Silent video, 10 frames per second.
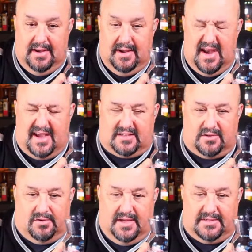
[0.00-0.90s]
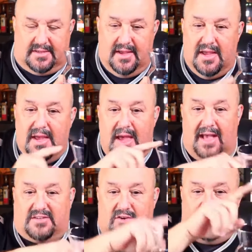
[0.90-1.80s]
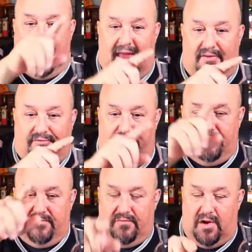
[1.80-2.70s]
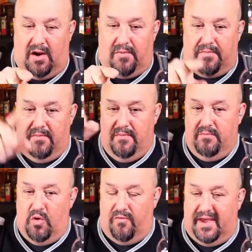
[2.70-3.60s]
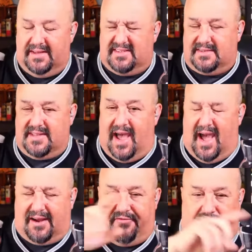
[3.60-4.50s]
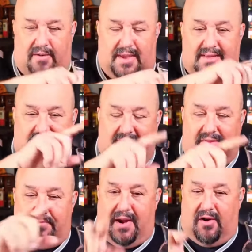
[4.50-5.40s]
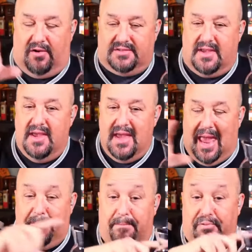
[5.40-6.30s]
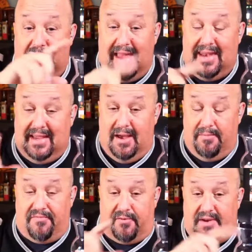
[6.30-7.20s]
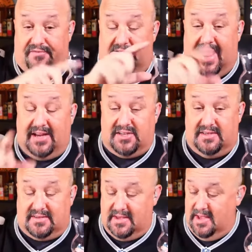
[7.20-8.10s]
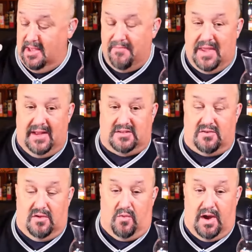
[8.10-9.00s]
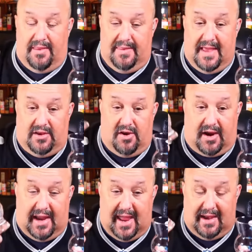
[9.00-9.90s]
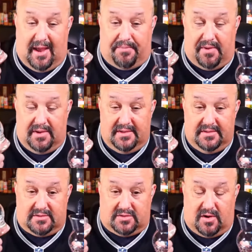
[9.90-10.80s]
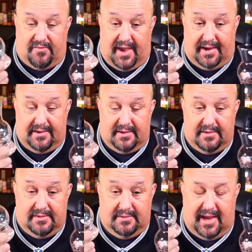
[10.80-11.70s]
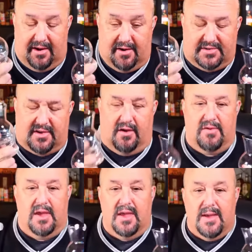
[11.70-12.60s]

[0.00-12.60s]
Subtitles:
next oldest. And so you kind of are moving stock from inside the barrels and blending them from different ages into the one that you're going to end up serving later. So